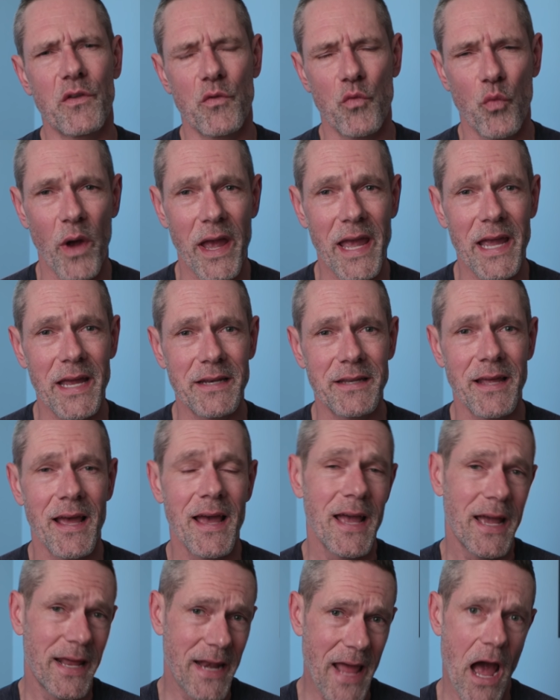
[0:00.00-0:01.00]
and weight
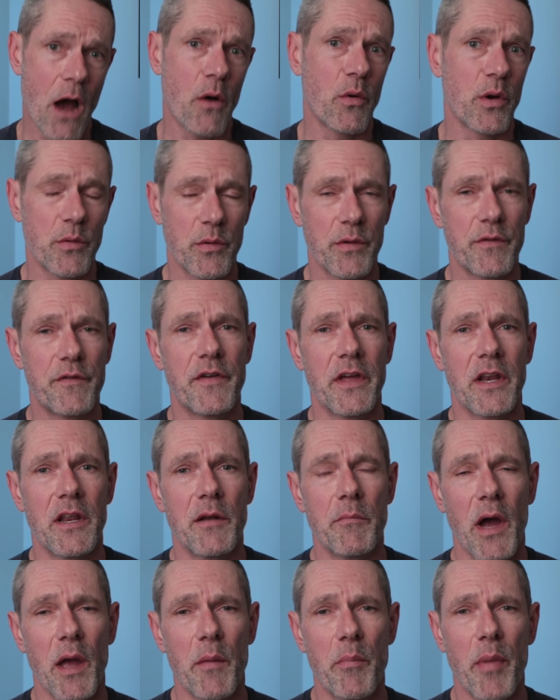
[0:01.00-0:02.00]
and how it would fit
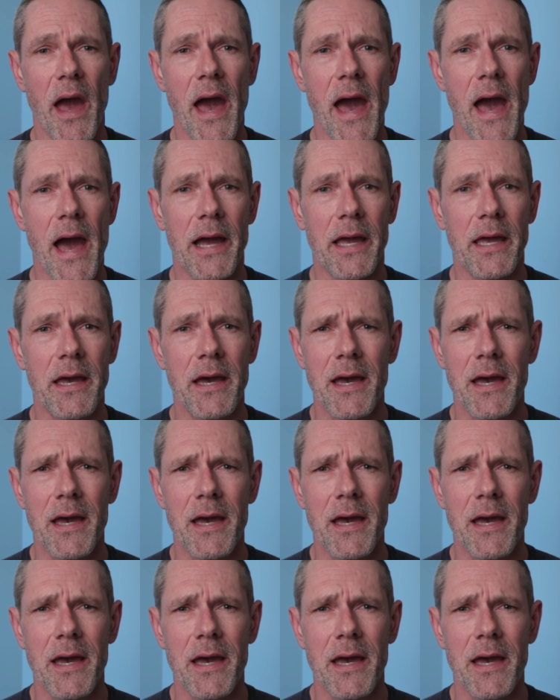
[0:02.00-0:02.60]
in my pack.